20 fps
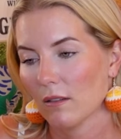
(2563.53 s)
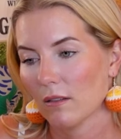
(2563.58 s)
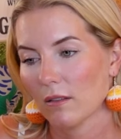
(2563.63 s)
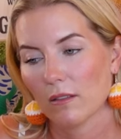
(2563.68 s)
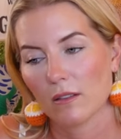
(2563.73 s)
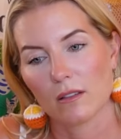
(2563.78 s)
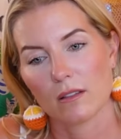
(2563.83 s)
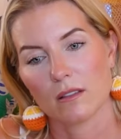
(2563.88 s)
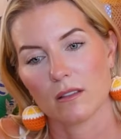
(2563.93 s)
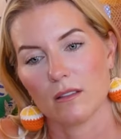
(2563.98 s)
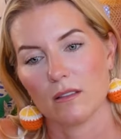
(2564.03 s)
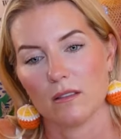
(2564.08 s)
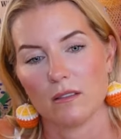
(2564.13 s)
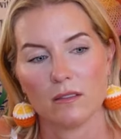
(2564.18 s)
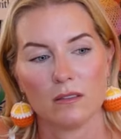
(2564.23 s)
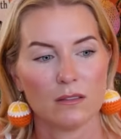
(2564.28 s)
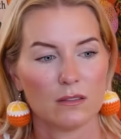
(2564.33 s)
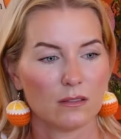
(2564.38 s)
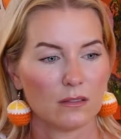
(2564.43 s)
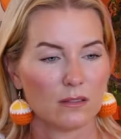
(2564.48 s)
oh,
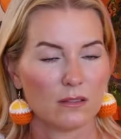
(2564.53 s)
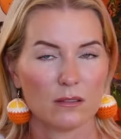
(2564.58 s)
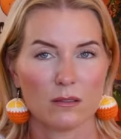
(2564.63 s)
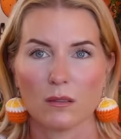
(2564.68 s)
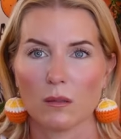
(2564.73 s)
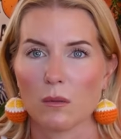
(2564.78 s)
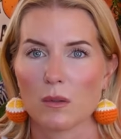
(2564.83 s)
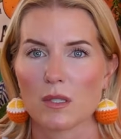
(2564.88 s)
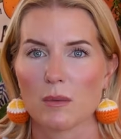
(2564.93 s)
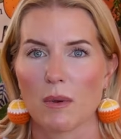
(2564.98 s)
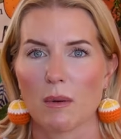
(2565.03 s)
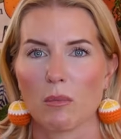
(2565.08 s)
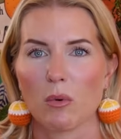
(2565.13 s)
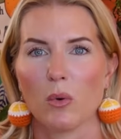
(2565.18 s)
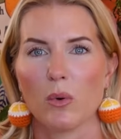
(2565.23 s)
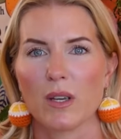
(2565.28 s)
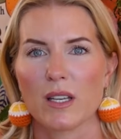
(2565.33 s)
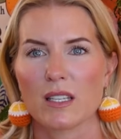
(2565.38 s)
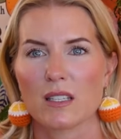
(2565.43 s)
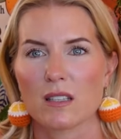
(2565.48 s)
what was my
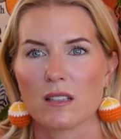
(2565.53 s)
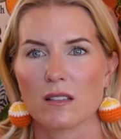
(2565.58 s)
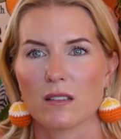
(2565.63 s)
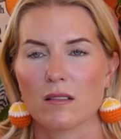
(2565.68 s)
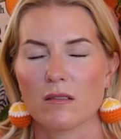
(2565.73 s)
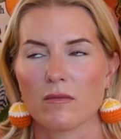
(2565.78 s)
point?